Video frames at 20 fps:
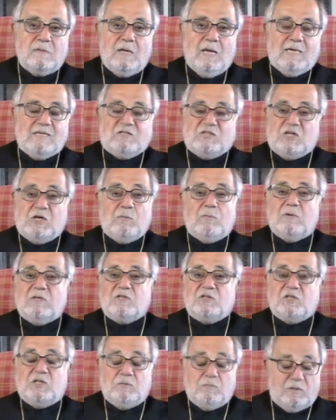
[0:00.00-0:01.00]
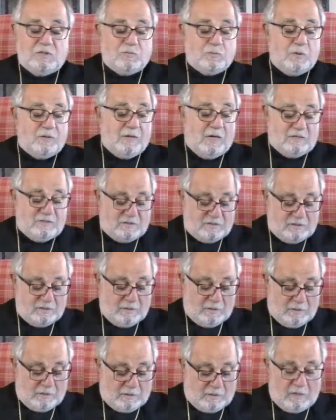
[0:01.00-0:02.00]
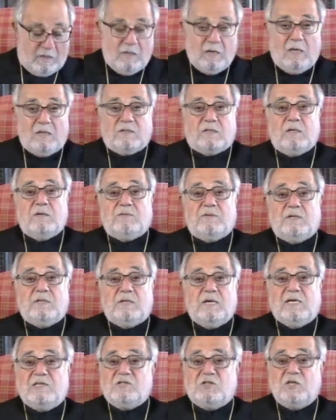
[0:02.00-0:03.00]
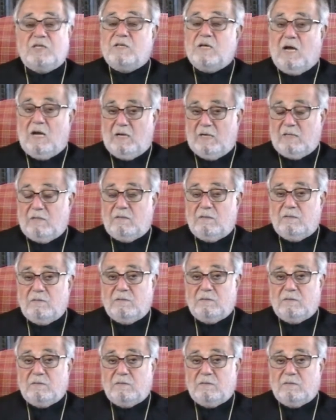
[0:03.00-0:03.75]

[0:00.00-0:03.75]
And she was with us until the day she died